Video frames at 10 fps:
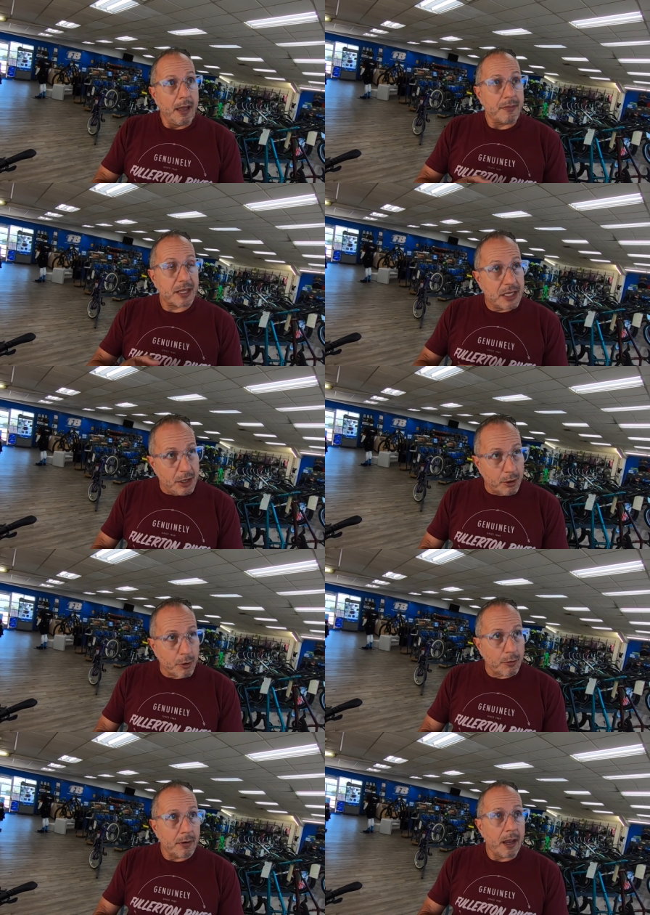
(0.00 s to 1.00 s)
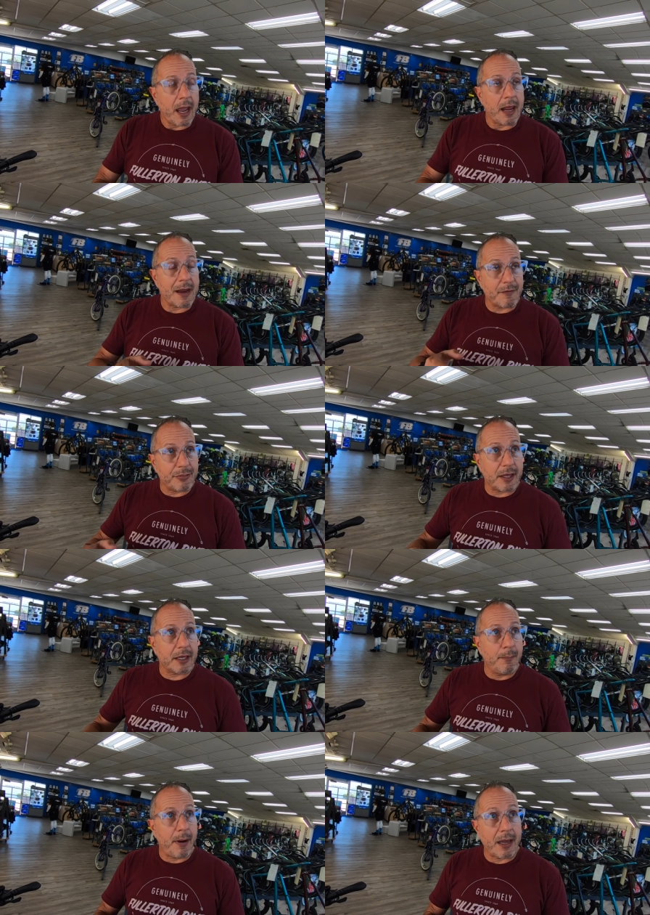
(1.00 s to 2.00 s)
the gear and everything
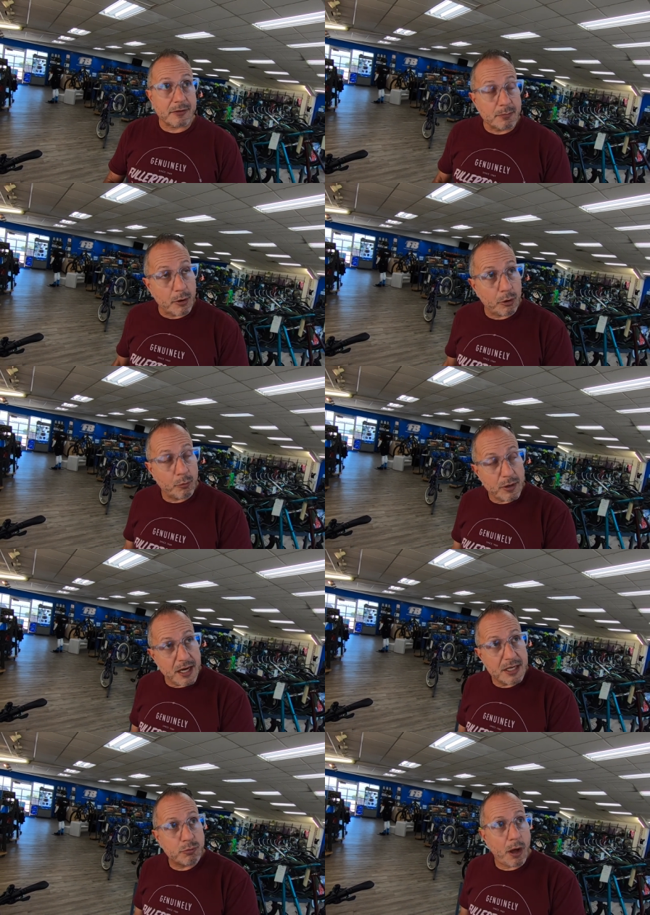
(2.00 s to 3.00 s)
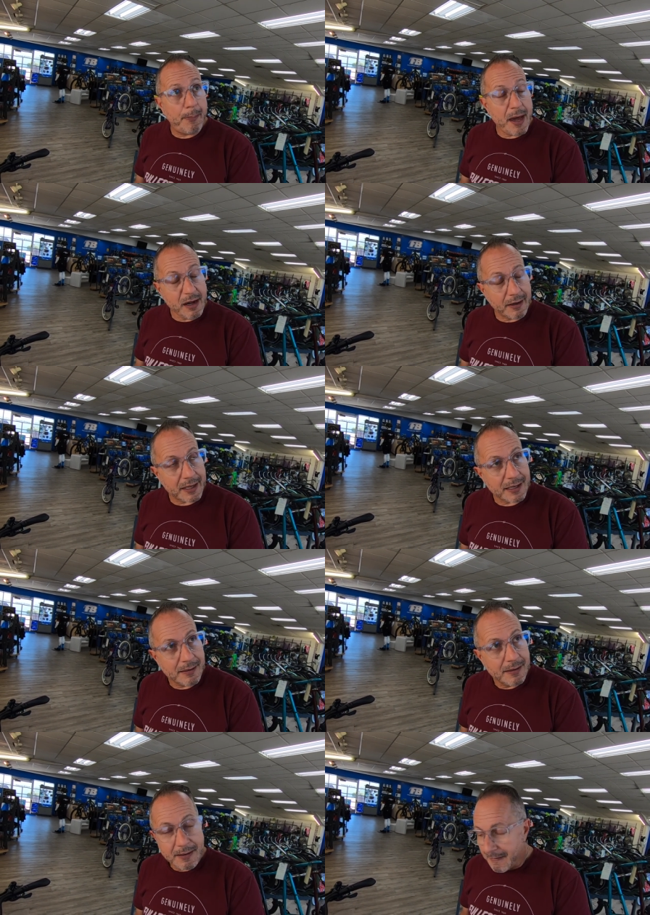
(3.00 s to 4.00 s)
combined that the motor reads while pedaling,
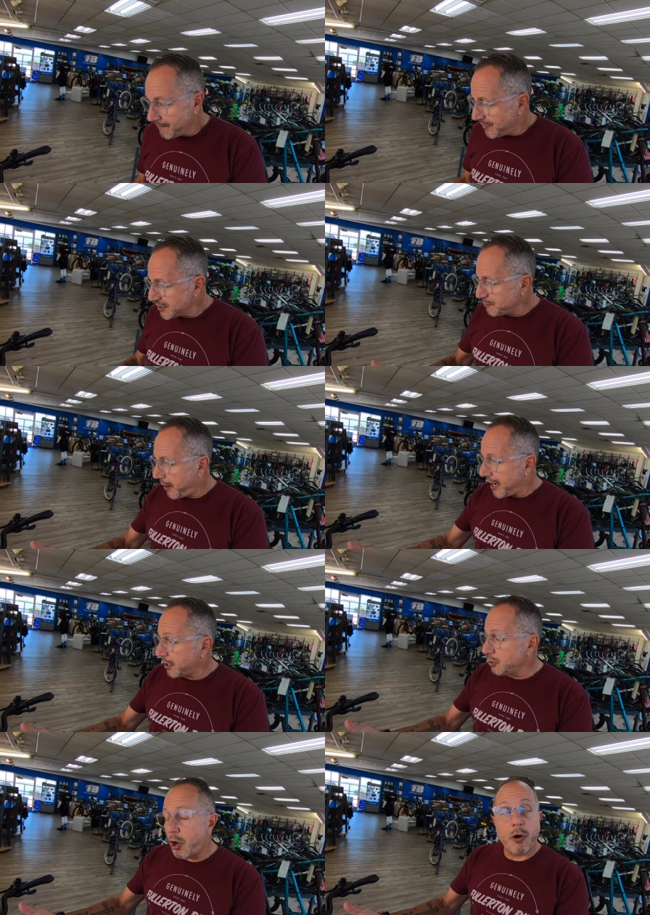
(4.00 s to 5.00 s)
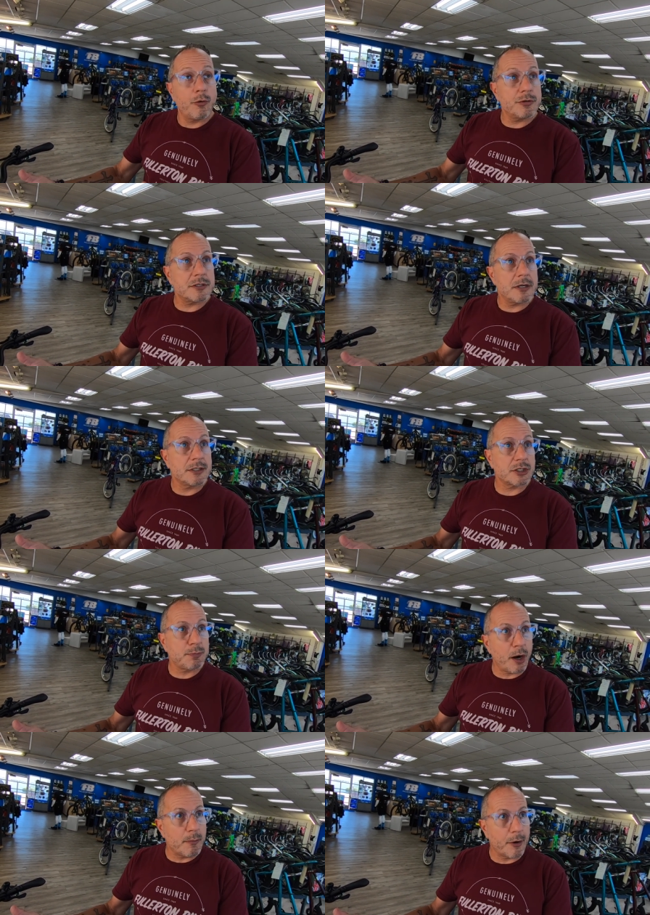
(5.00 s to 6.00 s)
this bike knows, it's a
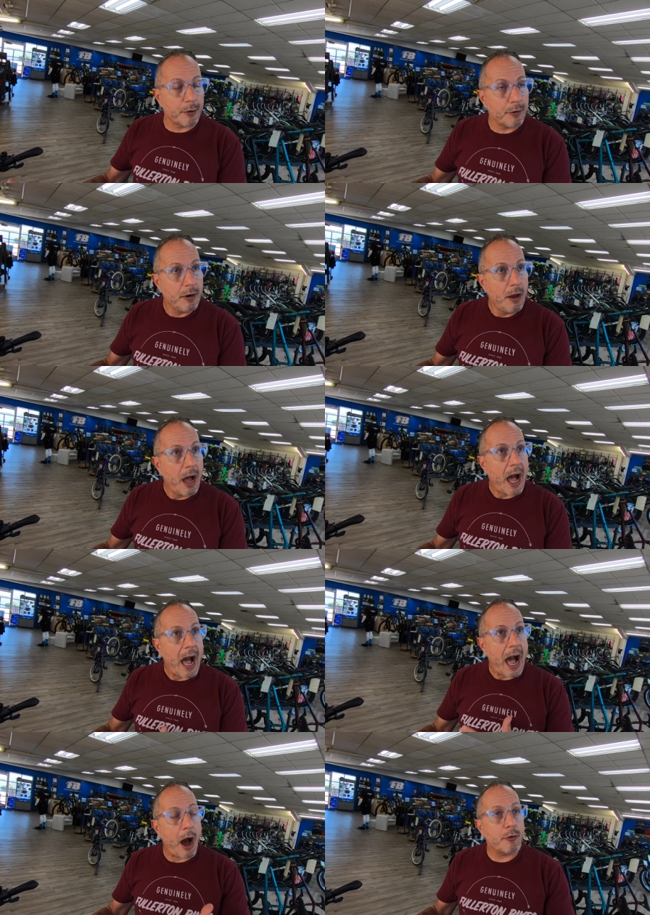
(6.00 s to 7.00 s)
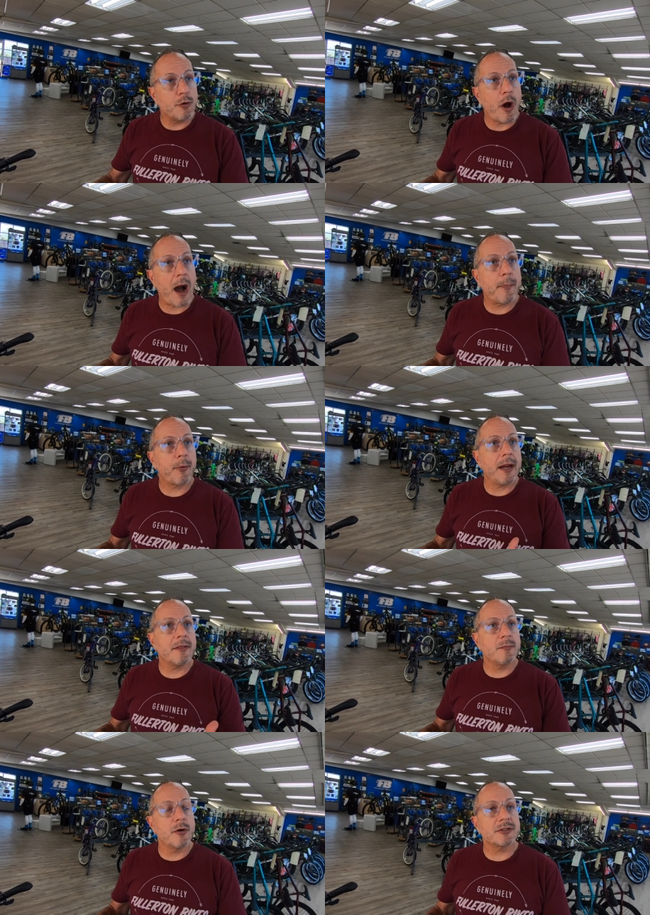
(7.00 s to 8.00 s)
smart motor, how to operate
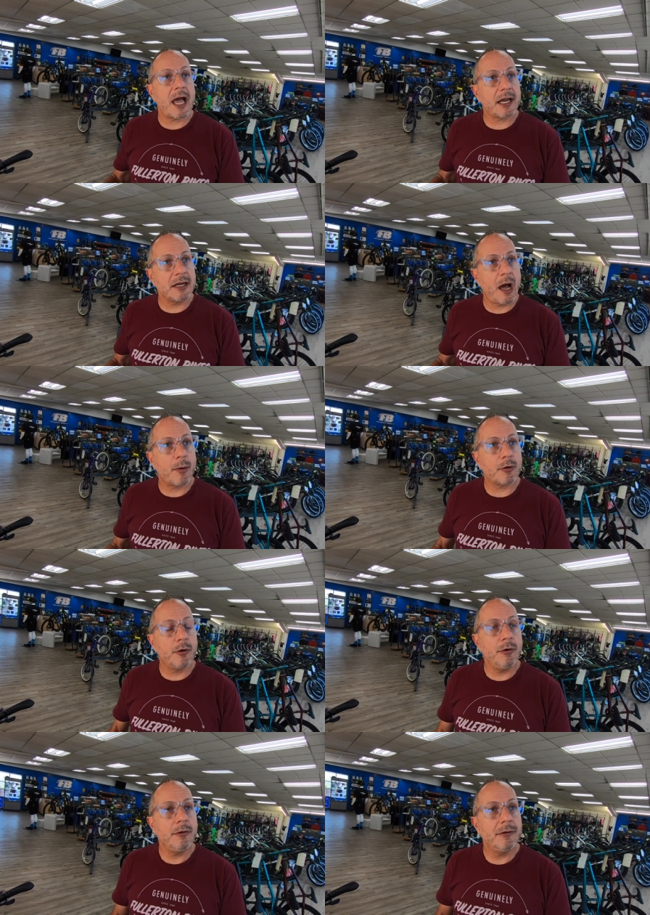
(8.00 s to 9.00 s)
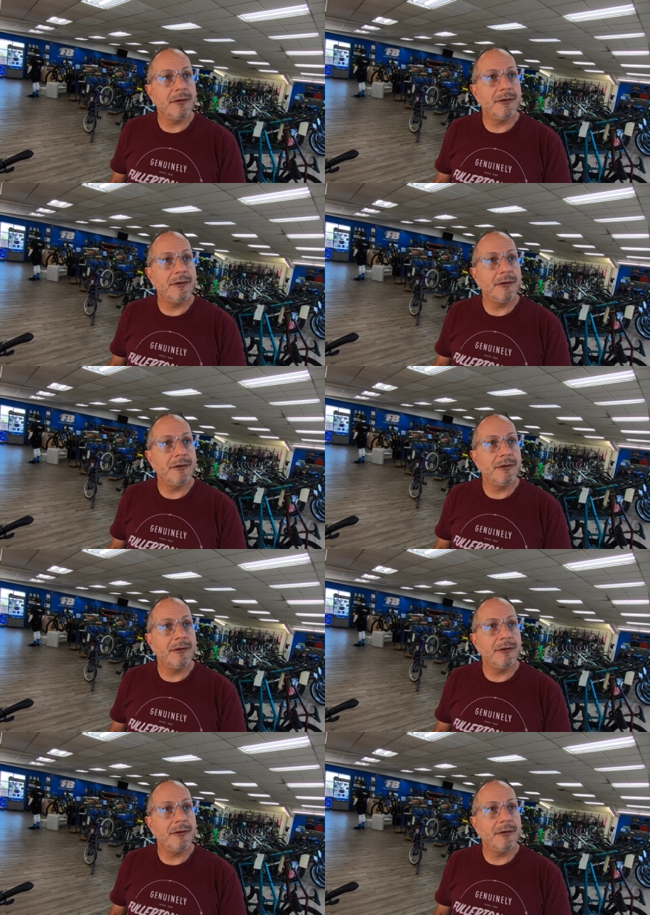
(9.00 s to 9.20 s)
in the most economical,